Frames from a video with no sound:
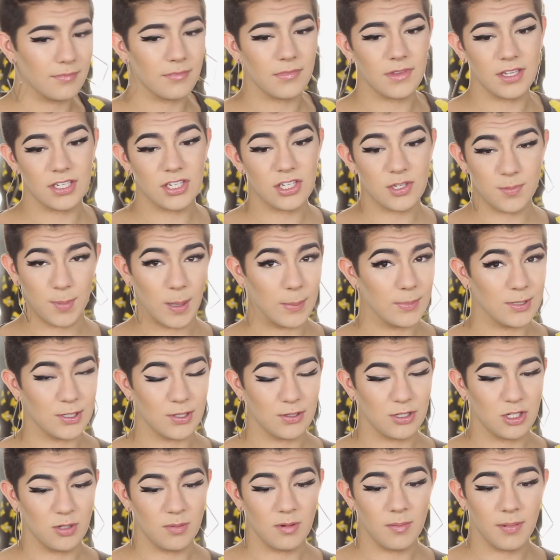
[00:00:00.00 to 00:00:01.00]
This is probably
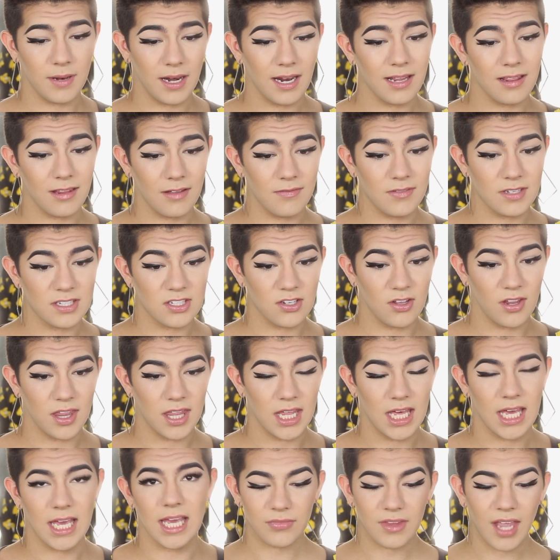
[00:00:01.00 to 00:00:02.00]
so stupid, but I love this little
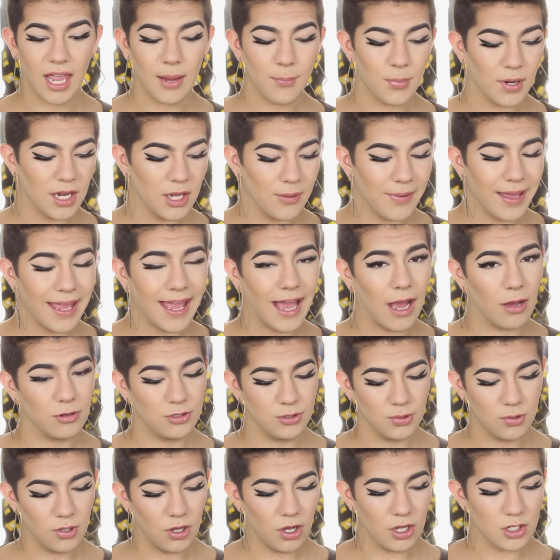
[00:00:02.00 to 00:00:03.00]
thing. I'm bringing you a how
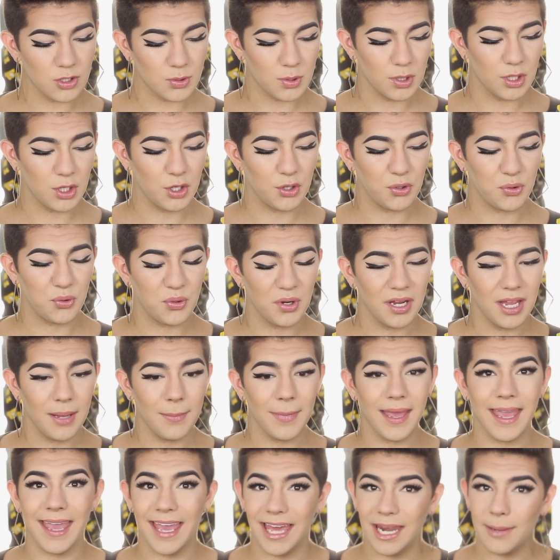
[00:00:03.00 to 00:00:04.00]
to contour
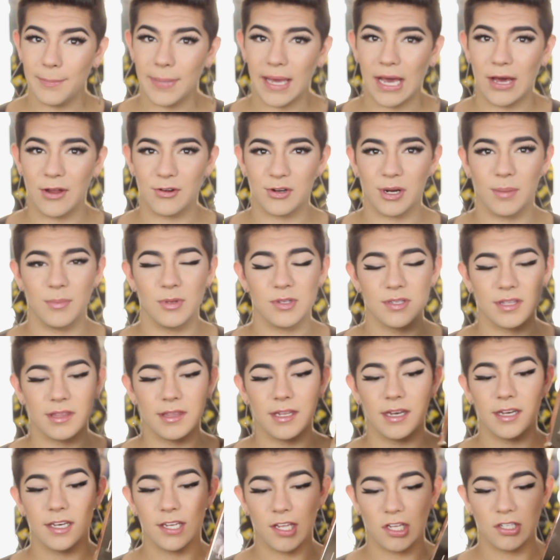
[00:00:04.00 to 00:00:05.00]
cream and powder. I'm using
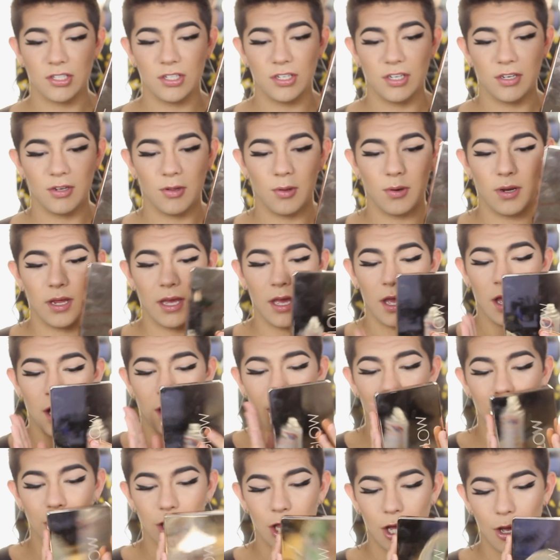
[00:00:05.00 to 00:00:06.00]
the Natasha Denona
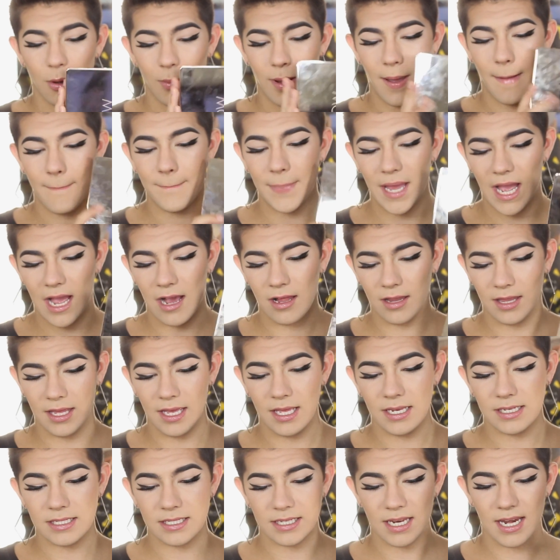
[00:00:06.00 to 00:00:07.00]
Glow
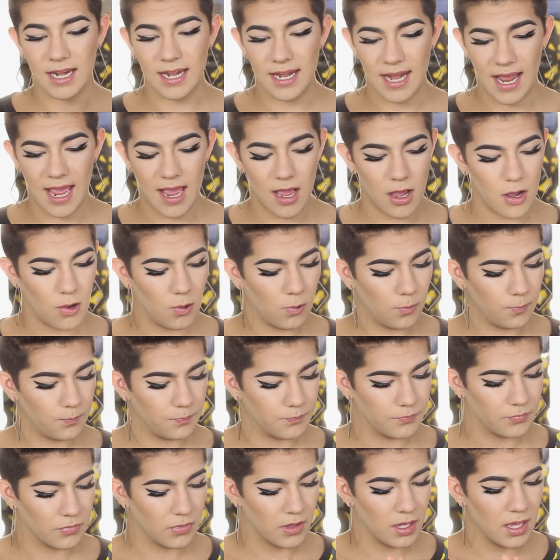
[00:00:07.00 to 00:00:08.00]
Palette. Now,
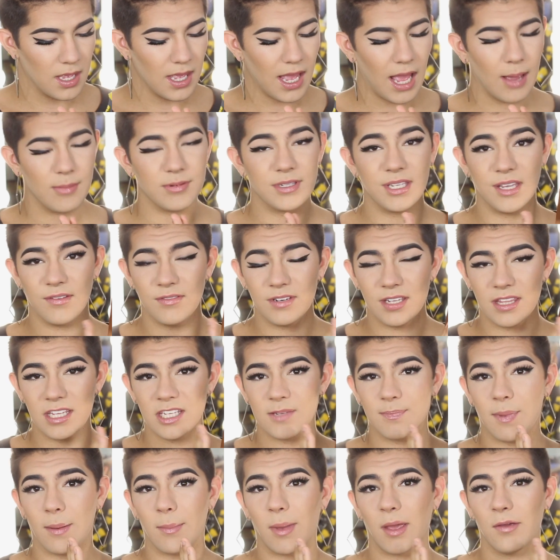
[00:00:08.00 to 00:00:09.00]
I was given to
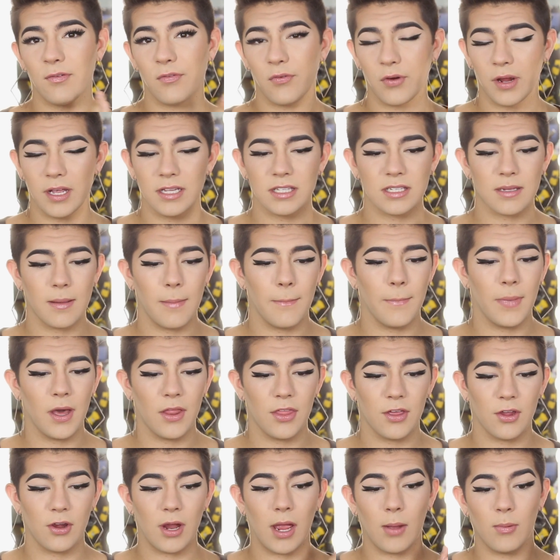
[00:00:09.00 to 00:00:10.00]
this by my friend's
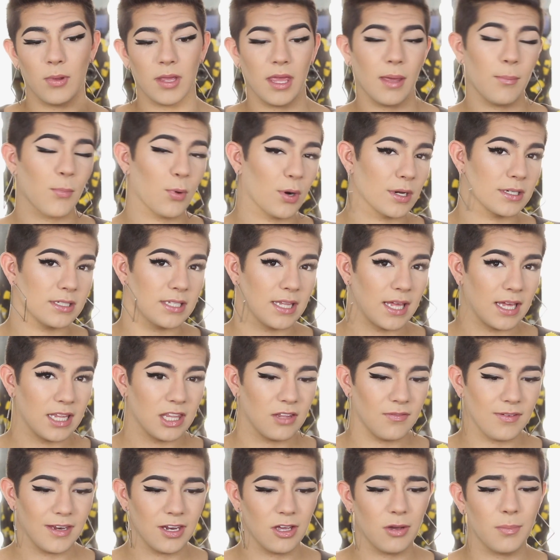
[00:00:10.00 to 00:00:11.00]
mother. I will get more into that in
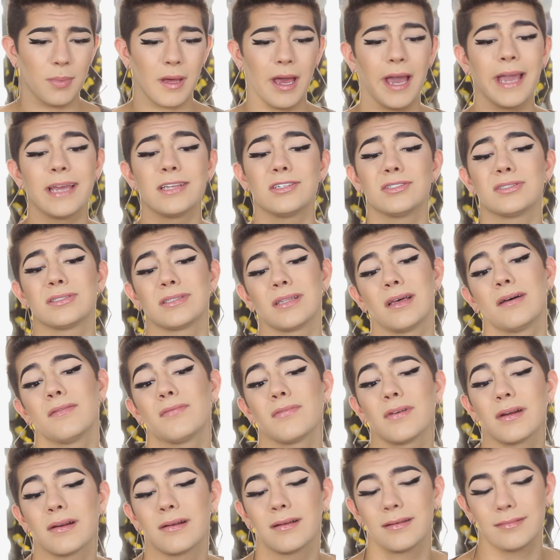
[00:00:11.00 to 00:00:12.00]
the video, but I just
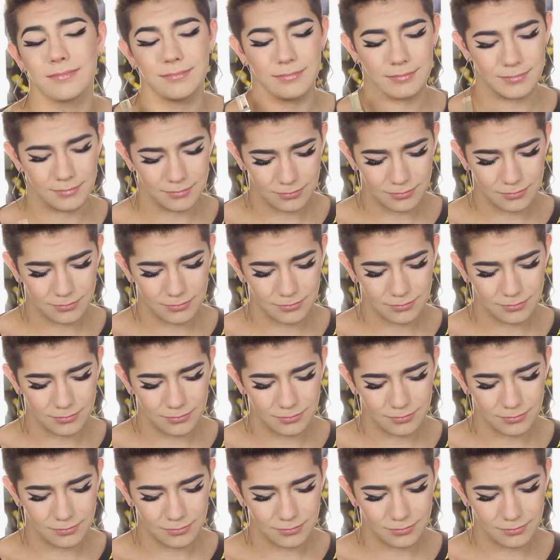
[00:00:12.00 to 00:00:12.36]
love her.